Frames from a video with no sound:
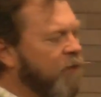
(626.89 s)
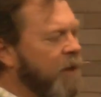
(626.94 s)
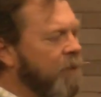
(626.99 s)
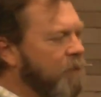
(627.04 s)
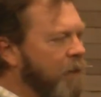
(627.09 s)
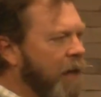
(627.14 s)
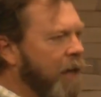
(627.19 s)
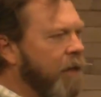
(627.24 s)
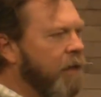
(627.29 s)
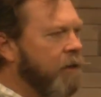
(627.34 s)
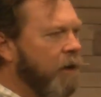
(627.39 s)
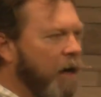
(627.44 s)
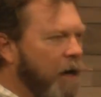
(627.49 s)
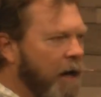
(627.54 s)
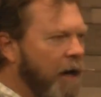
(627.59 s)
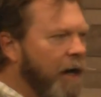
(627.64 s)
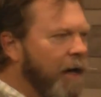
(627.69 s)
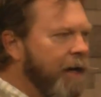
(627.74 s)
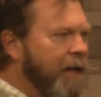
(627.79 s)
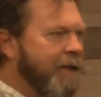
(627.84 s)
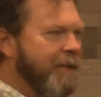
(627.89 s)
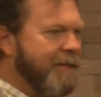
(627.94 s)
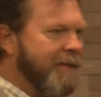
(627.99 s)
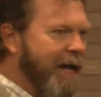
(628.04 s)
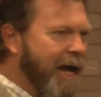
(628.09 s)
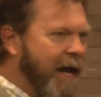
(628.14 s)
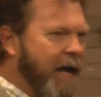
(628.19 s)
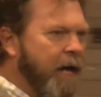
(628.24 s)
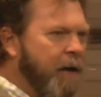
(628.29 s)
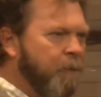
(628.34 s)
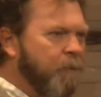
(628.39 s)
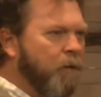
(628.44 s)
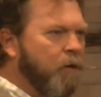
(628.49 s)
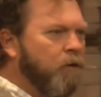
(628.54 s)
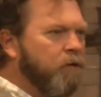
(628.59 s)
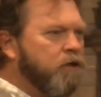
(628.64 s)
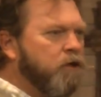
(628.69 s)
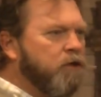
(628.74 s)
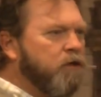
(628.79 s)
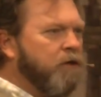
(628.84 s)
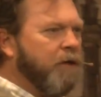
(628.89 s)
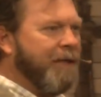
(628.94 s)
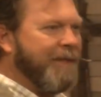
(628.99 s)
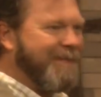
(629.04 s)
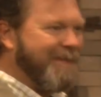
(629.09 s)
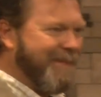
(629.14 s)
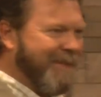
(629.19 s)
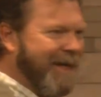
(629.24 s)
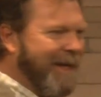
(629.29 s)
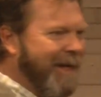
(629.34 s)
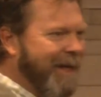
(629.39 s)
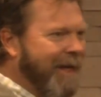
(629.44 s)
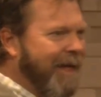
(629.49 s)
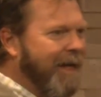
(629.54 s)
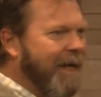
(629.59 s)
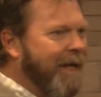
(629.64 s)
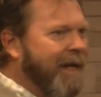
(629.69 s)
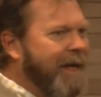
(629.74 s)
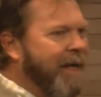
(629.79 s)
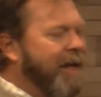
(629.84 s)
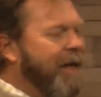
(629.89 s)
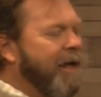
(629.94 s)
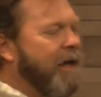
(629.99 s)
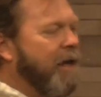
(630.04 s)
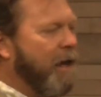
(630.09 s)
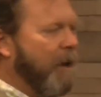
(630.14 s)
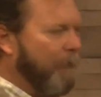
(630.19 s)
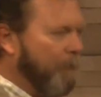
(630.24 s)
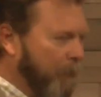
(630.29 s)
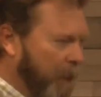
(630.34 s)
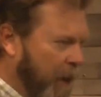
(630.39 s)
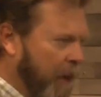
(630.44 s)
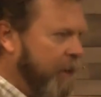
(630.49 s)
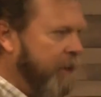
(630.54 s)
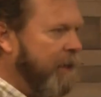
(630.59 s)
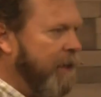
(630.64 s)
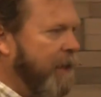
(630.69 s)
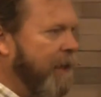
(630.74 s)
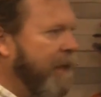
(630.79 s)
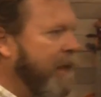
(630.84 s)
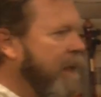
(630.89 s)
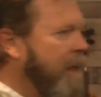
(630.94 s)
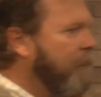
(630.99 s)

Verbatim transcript: that my God is able to do exceedingly abundantly